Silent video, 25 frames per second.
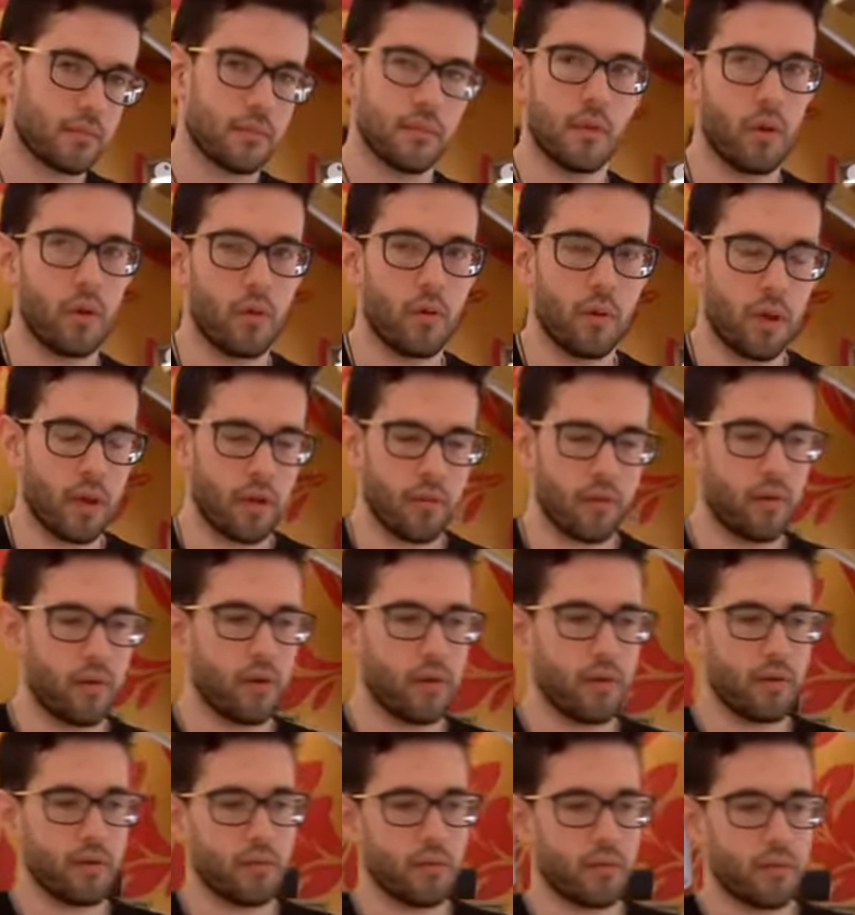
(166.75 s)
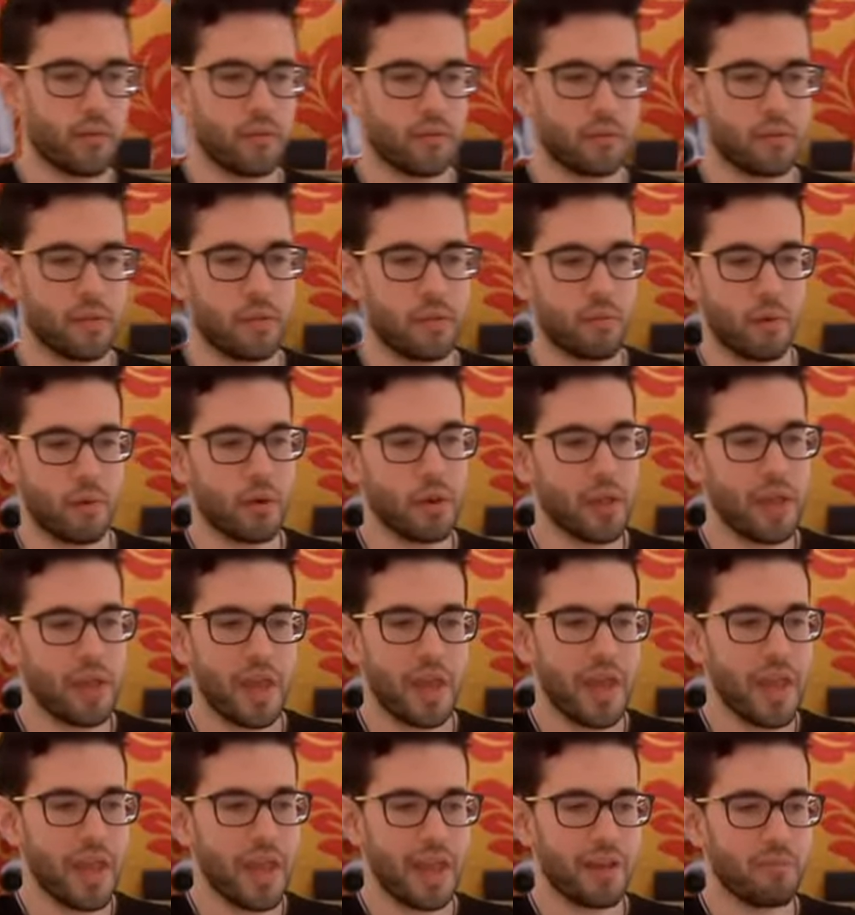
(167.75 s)
No, I, I won't in, mo
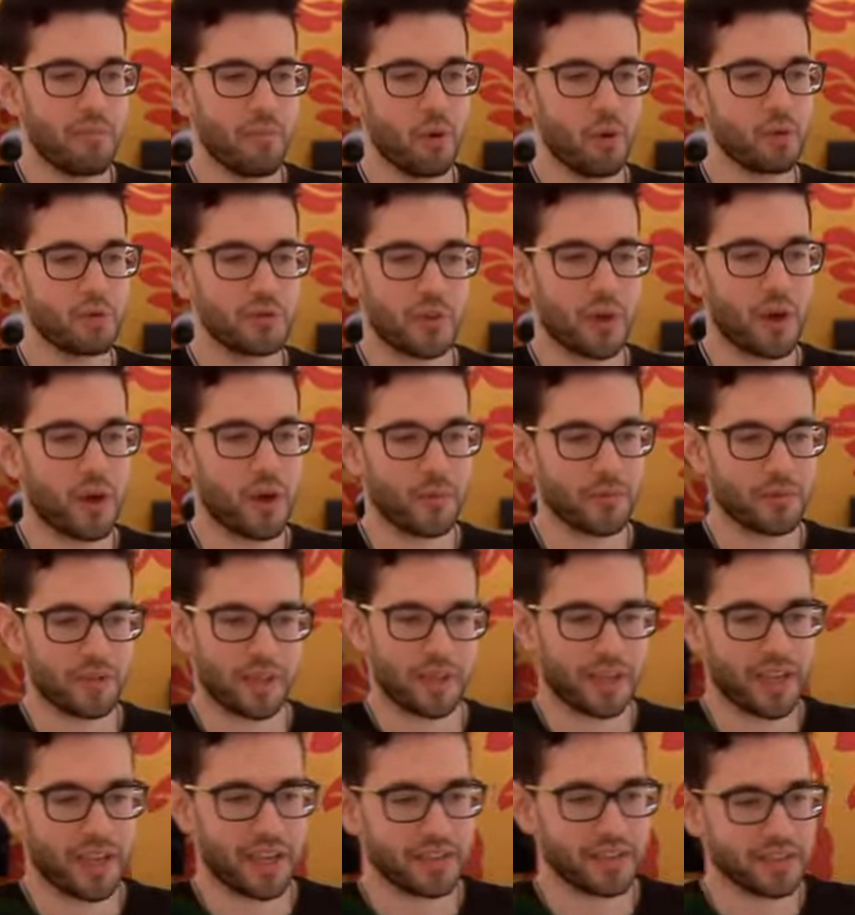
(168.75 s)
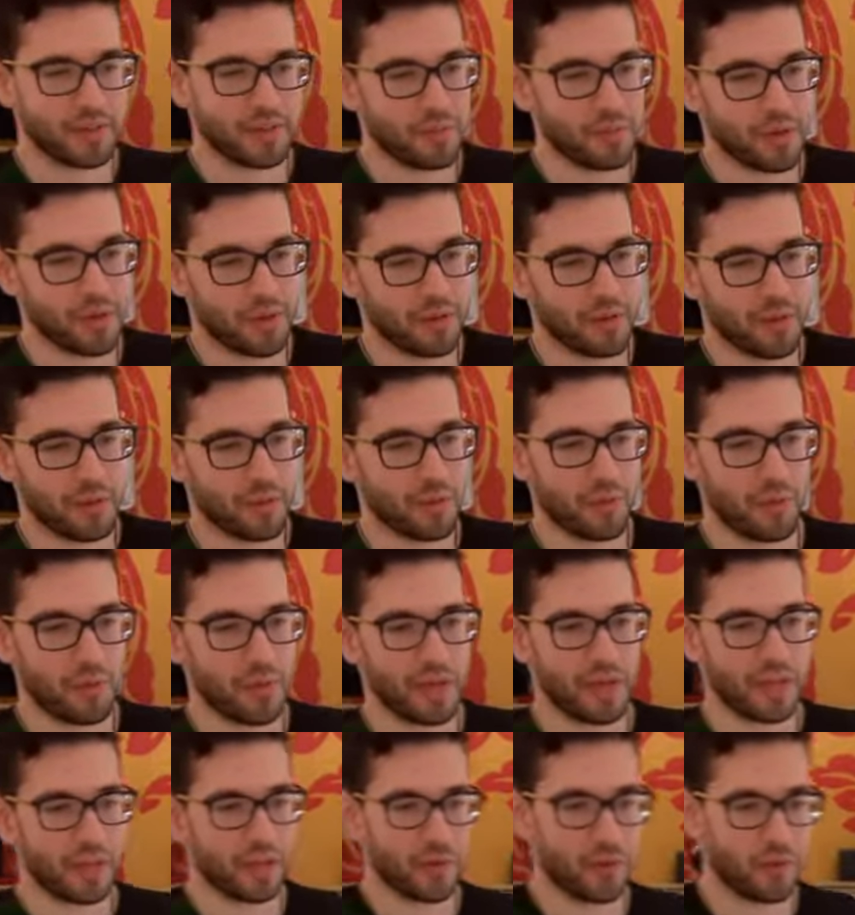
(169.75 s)
in, most comps, I can't see many people
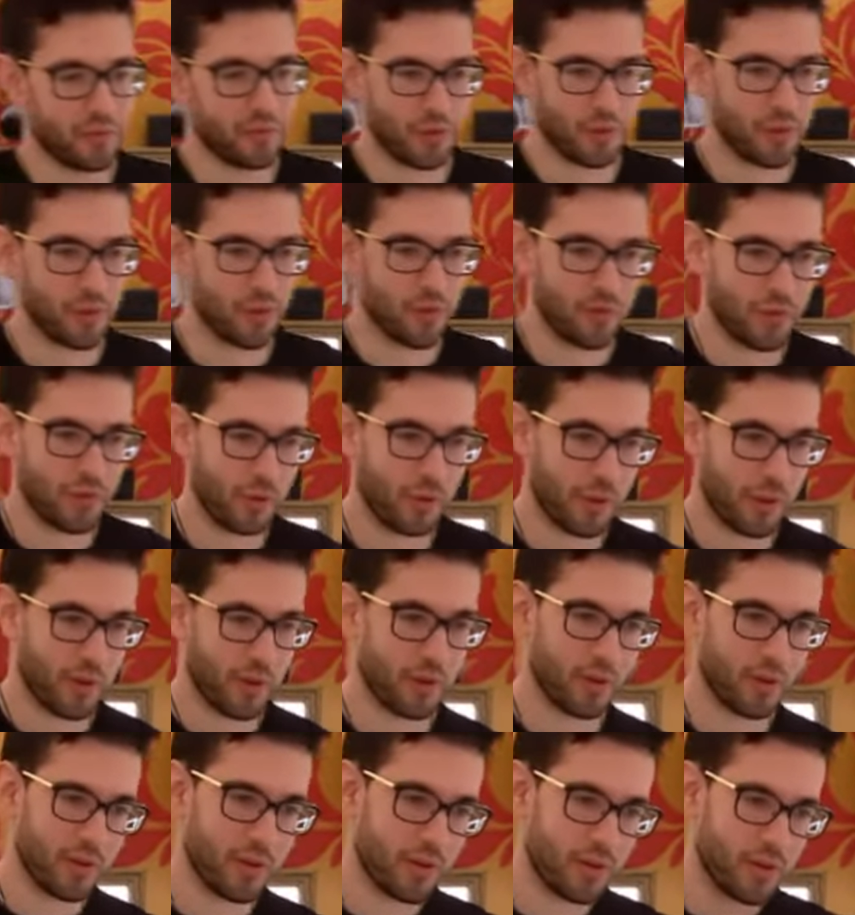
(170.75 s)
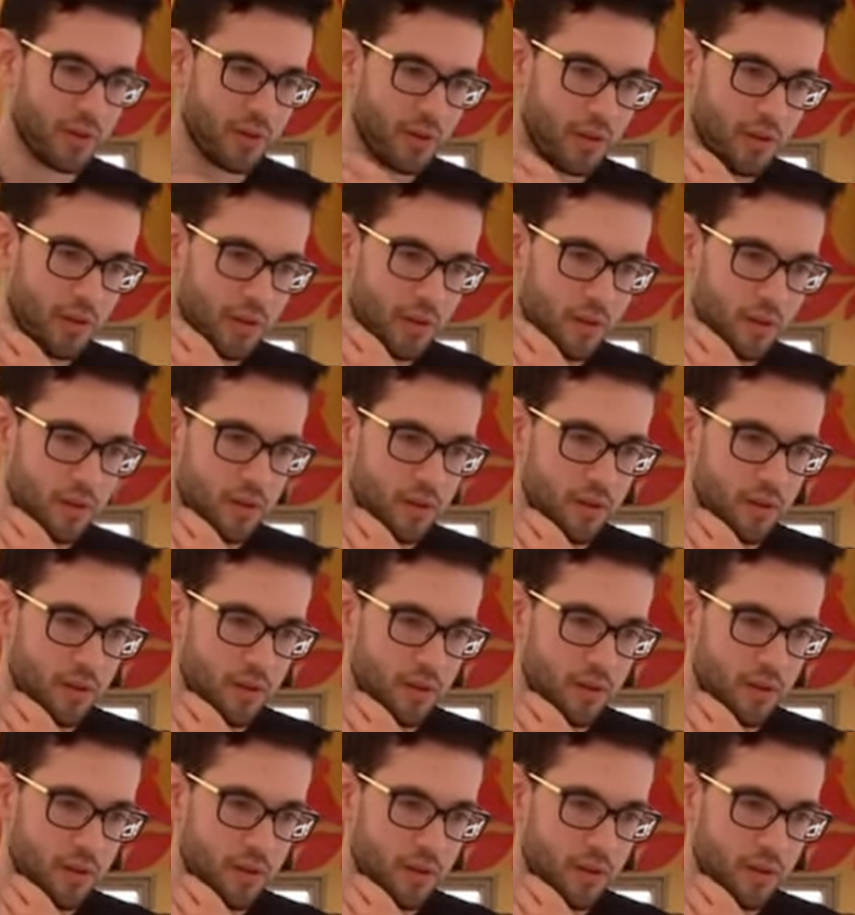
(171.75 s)
beating you if you go full this out. Is, this is the thing.